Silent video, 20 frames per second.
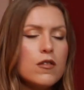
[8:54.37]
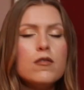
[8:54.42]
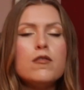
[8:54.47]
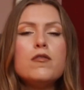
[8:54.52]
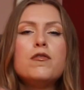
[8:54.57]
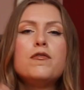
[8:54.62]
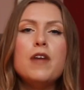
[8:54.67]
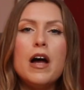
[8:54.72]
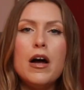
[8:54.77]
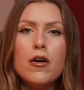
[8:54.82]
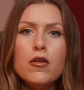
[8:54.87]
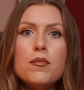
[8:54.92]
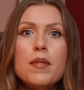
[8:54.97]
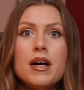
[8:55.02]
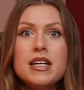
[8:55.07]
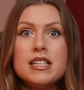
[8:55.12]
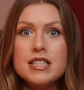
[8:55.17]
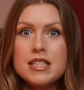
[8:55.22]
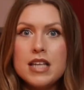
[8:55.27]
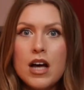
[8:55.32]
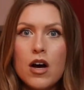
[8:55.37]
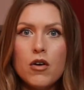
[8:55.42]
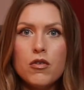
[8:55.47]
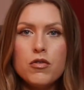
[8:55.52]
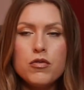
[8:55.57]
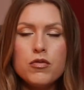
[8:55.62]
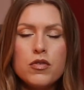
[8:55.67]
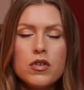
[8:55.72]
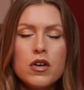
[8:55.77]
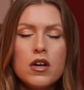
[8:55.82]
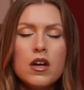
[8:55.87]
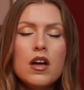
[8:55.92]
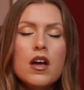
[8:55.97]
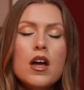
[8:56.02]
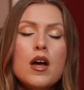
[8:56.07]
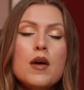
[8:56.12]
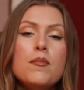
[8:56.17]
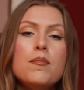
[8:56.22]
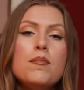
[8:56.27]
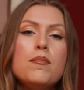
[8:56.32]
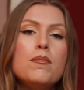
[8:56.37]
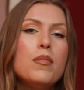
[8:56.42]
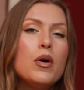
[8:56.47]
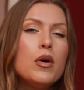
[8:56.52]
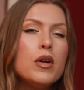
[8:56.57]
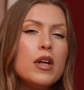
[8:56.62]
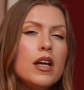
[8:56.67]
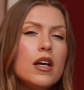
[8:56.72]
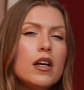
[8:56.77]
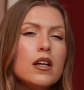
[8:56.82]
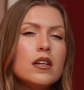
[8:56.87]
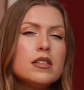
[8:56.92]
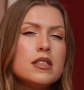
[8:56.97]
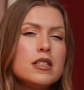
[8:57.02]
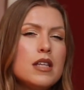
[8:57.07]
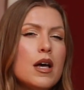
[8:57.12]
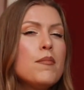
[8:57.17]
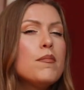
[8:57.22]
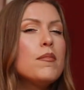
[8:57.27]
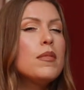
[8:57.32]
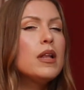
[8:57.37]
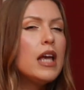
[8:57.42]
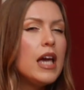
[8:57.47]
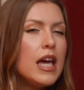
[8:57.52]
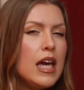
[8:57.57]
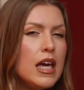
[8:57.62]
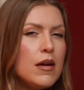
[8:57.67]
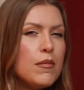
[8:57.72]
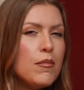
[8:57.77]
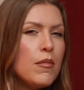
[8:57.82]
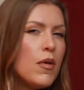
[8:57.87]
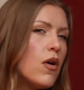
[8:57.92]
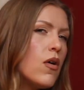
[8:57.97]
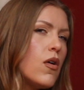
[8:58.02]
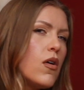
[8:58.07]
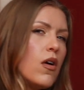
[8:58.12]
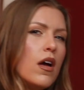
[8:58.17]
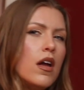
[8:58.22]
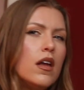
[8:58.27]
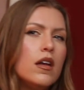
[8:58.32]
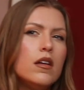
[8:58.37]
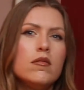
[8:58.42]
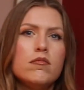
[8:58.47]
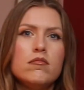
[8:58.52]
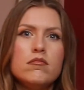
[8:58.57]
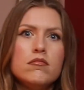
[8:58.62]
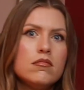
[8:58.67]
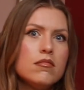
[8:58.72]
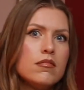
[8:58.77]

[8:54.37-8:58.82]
found myself putting some blame on